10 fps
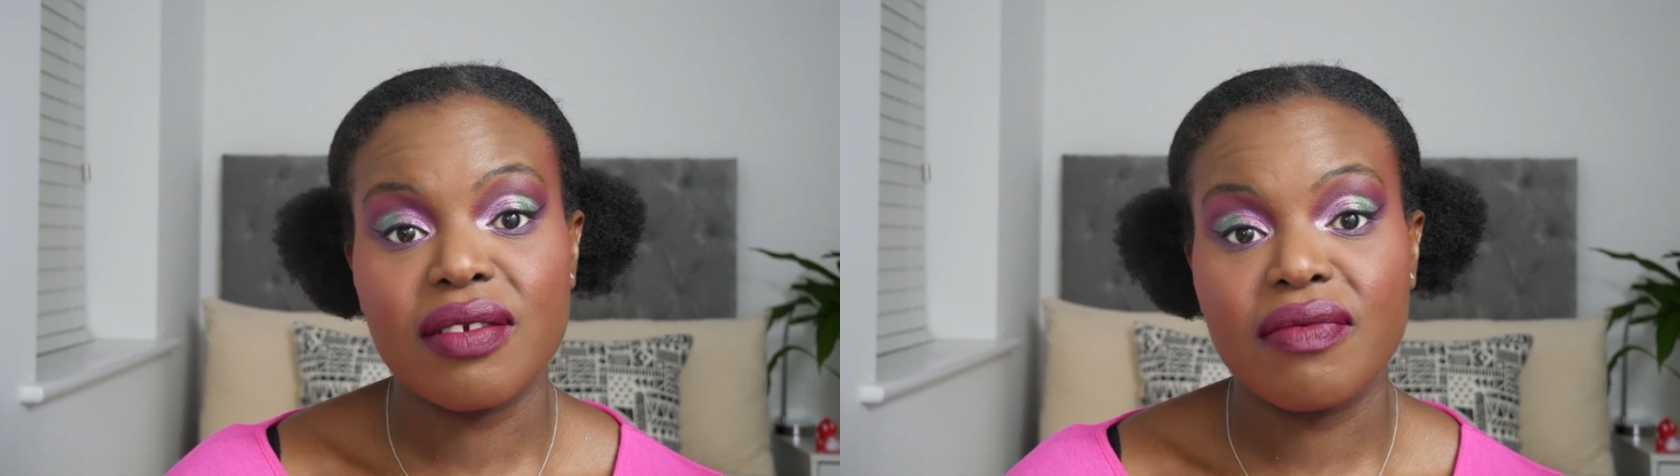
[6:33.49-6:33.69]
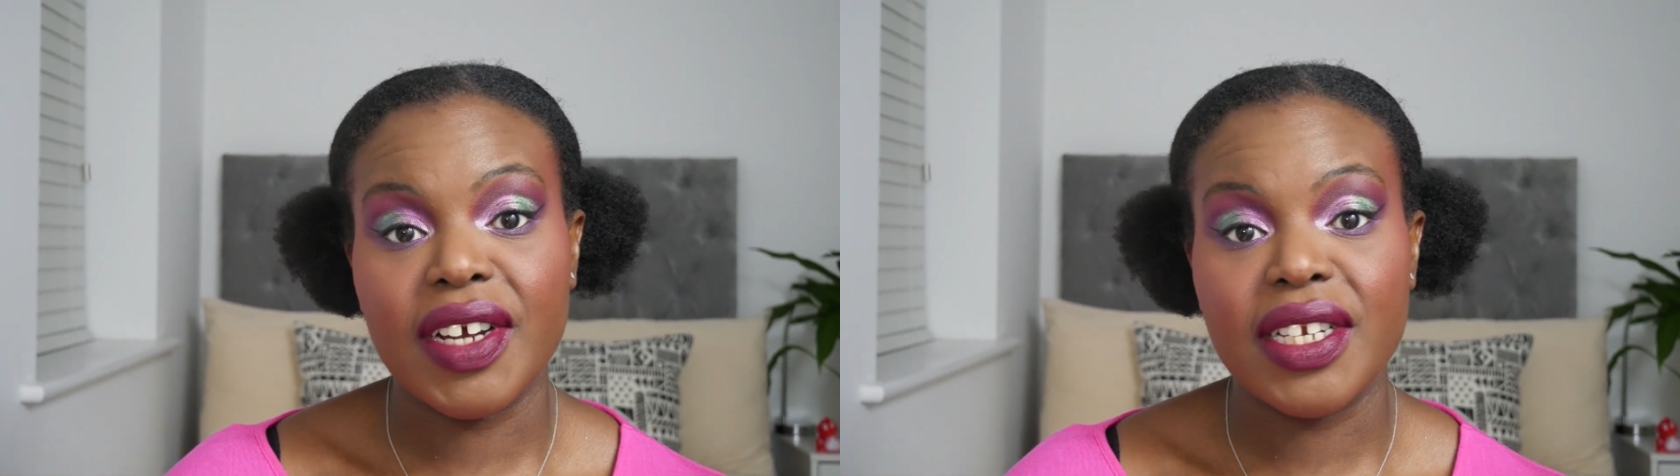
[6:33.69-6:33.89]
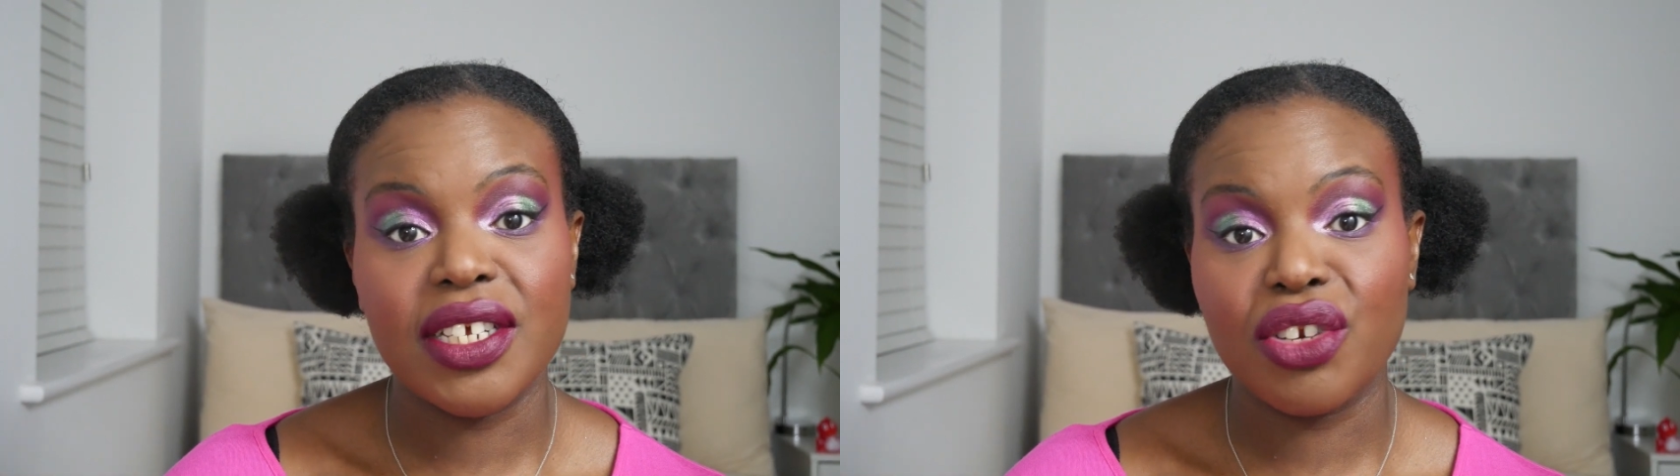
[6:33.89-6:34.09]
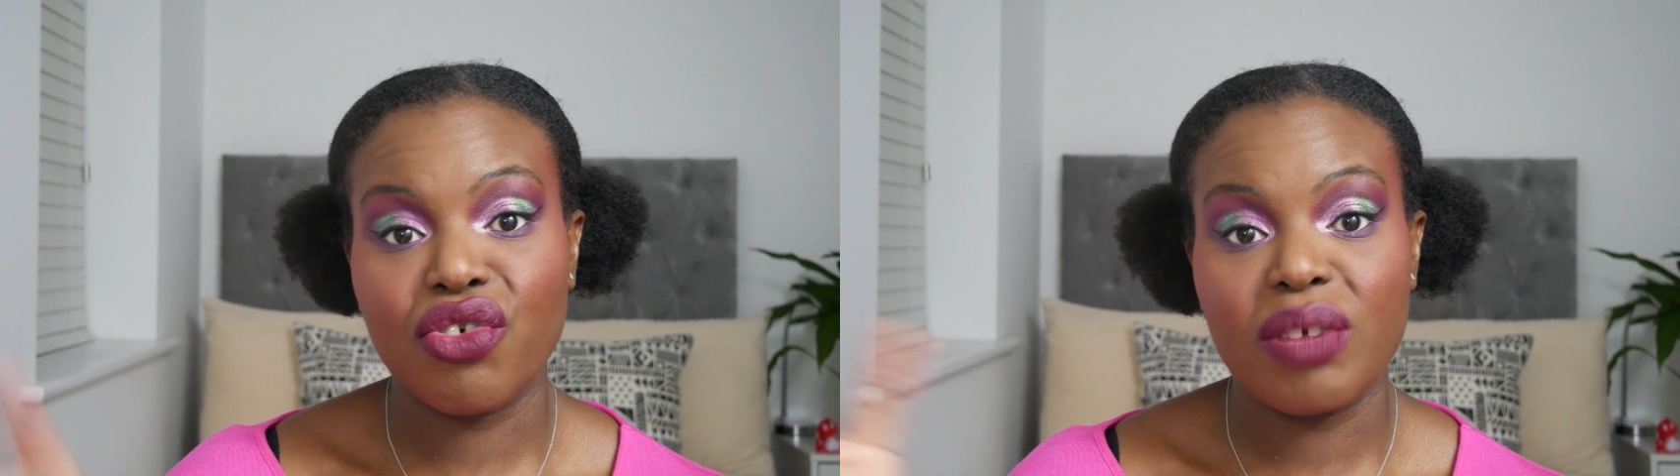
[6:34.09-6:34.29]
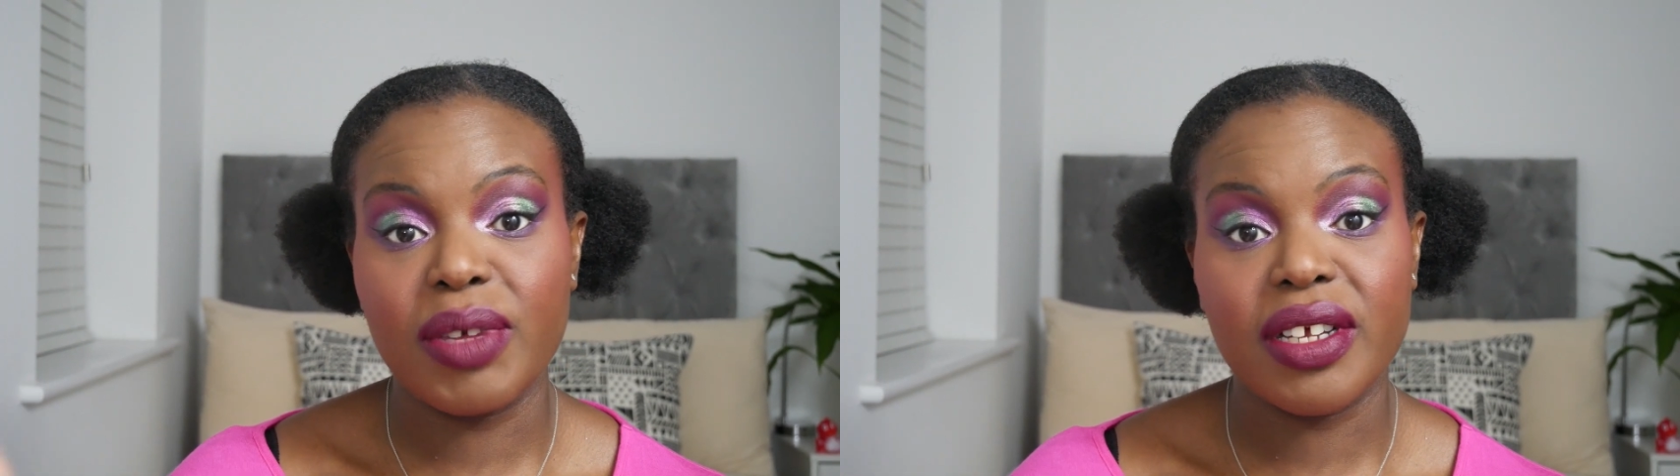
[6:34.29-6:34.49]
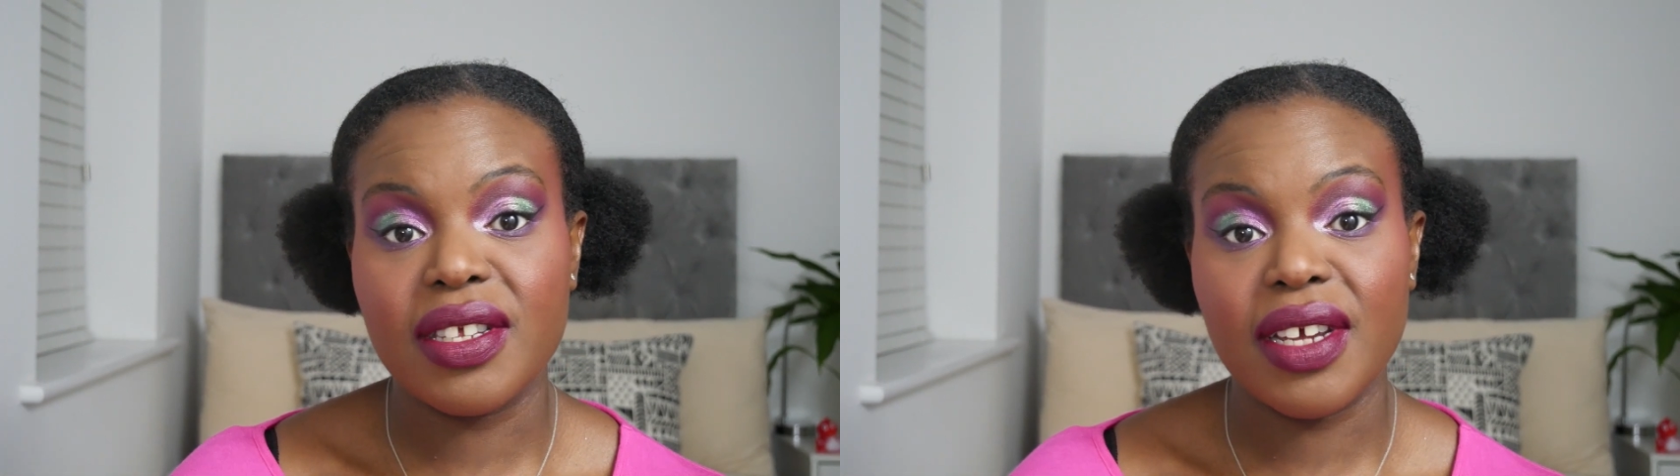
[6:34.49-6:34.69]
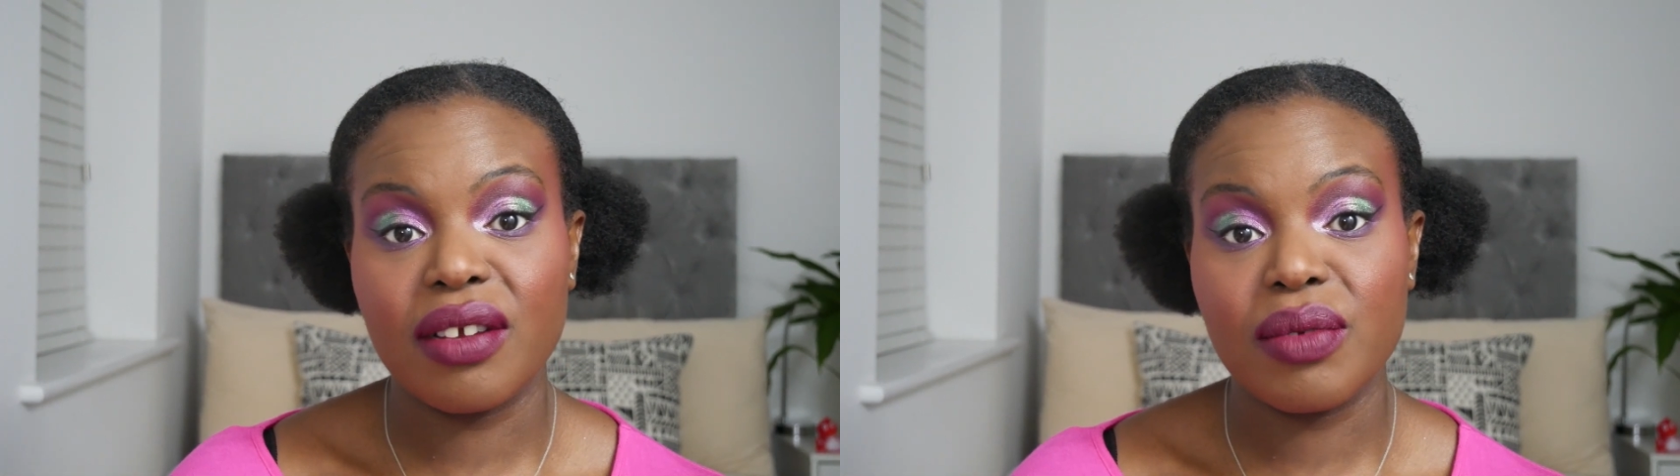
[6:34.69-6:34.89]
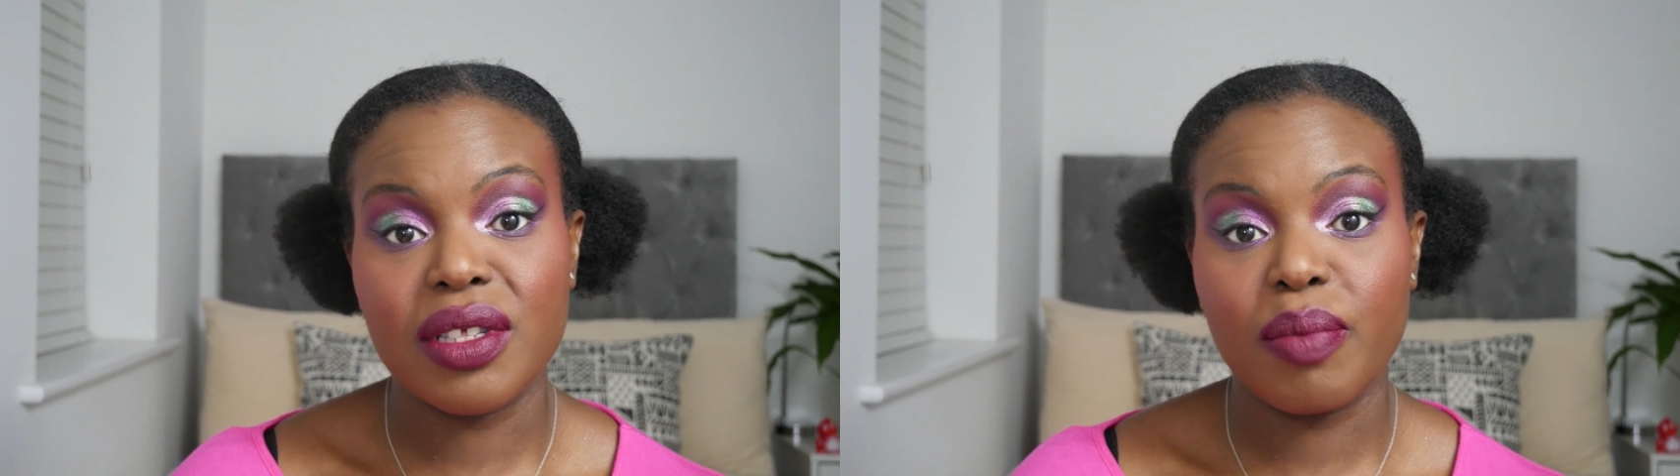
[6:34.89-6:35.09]
Radiant Creamy
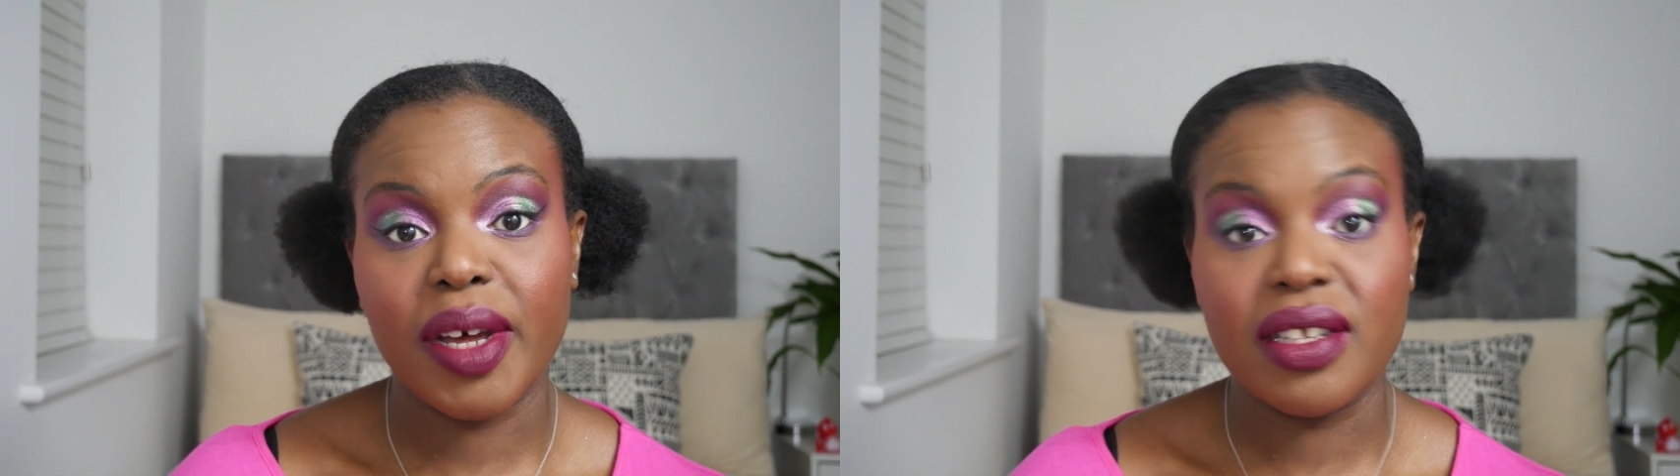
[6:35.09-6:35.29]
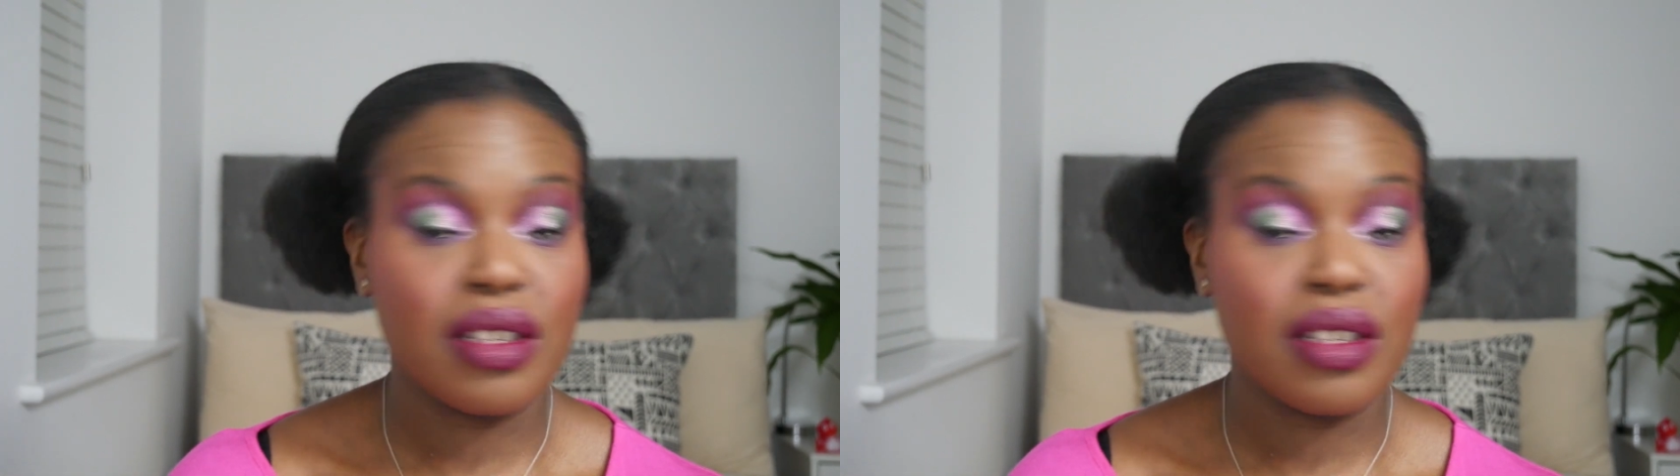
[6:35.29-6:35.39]
Concealer was the best,